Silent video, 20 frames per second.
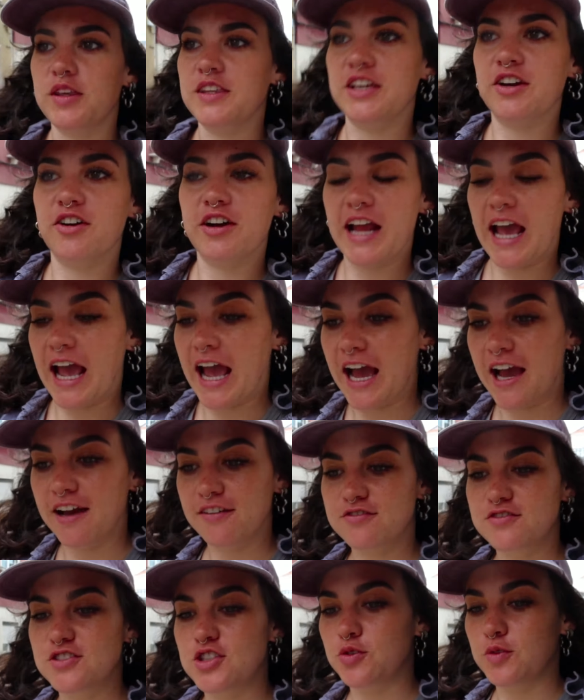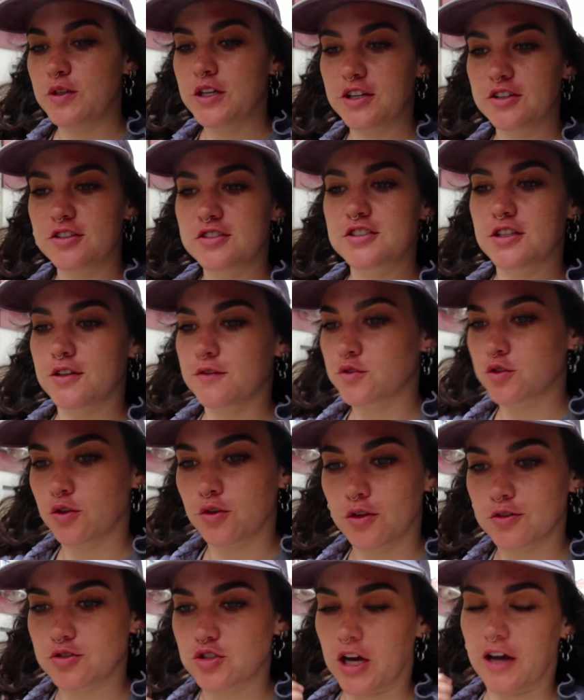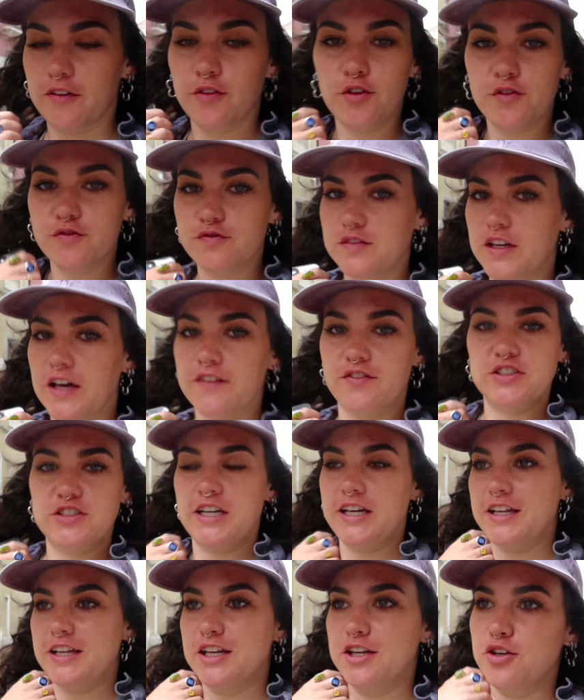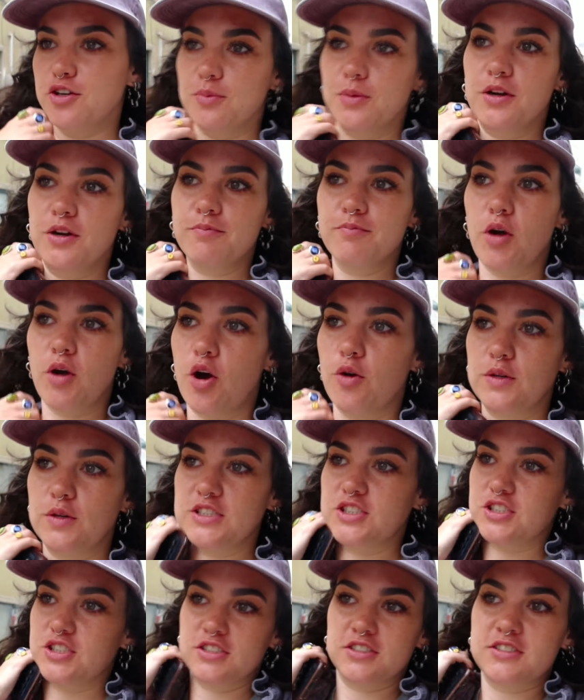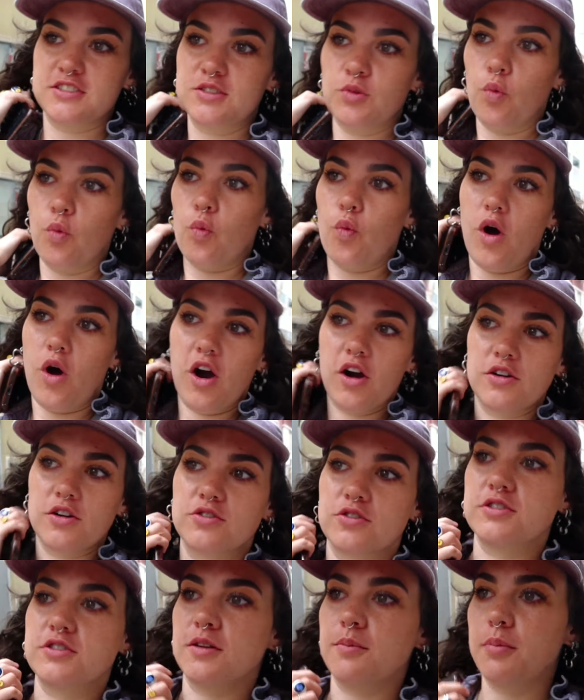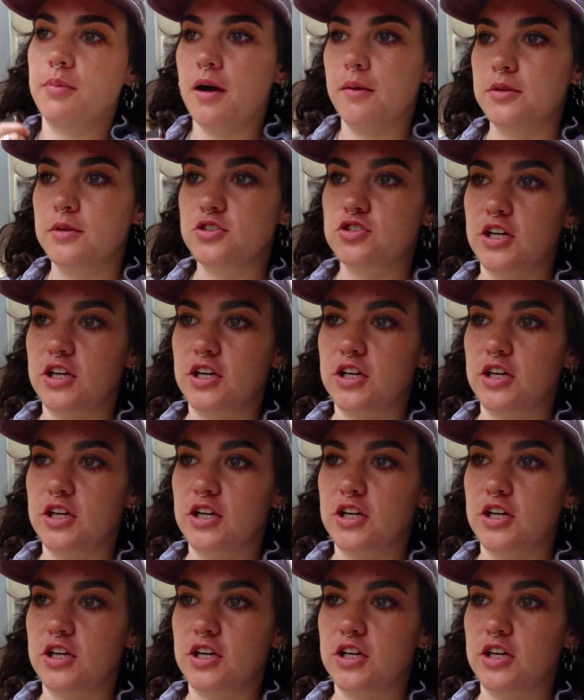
year and a half, 2 years of solo travel. Never taken an Uber. Always just walked or done public